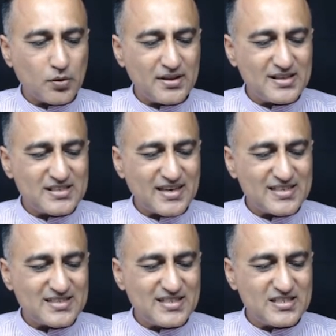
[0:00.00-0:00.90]
In this
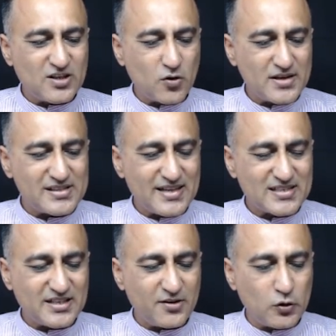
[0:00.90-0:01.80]
case, since 0 is less
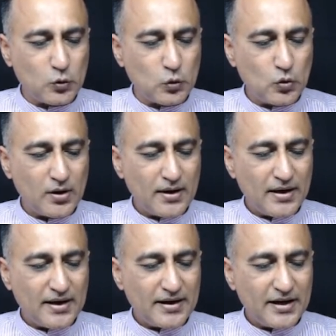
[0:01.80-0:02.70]
than 2,
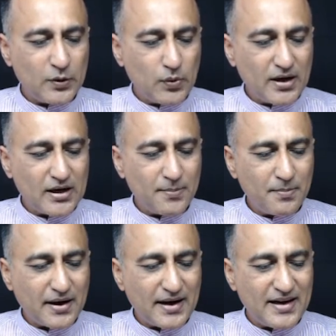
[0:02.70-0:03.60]
it will
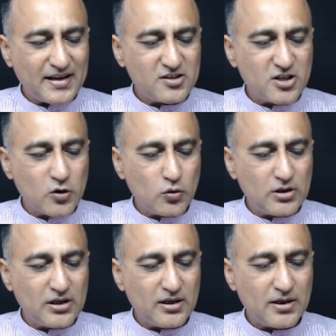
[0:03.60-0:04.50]
come and execute
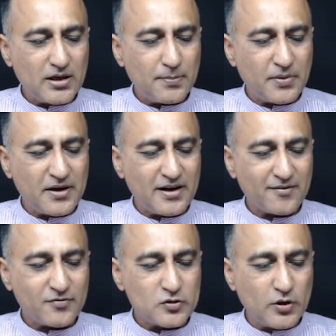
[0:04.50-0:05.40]
the
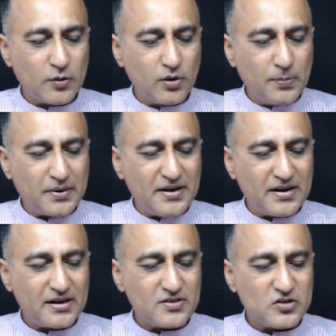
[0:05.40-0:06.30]
printf. So it will print
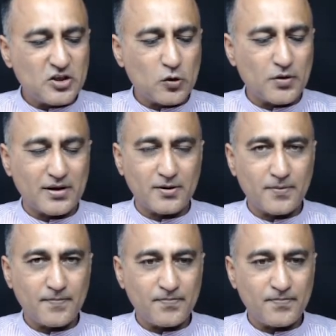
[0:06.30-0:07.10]
0 here.